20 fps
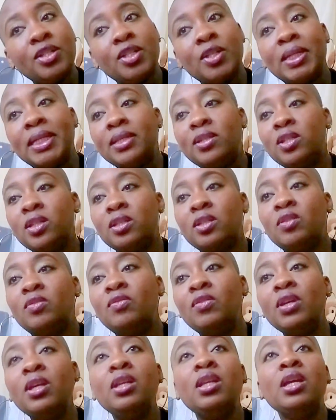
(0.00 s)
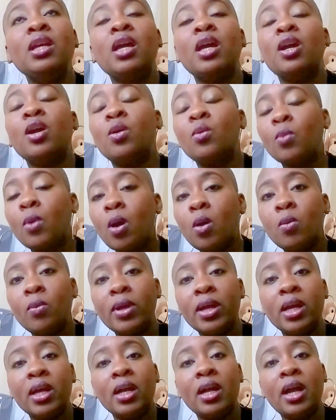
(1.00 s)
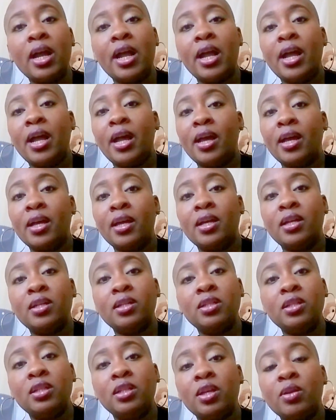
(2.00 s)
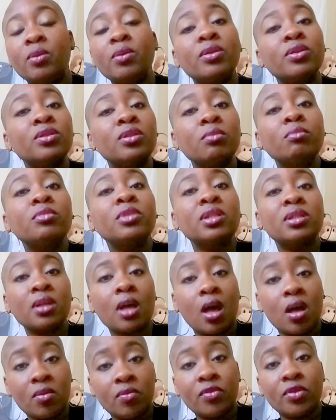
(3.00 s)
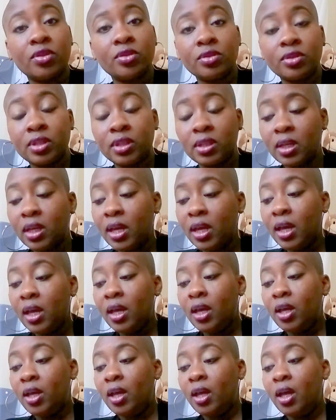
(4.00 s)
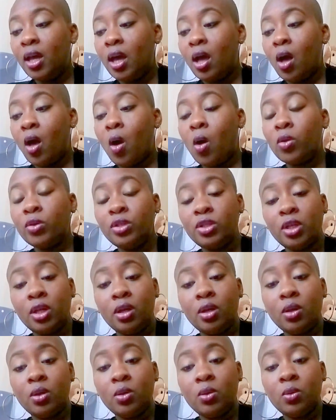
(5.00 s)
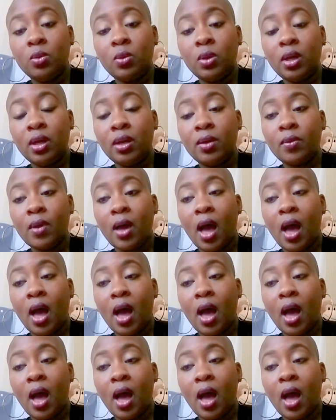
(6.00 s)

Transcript: She is just feeding and growing, and there were some discomforts. Also,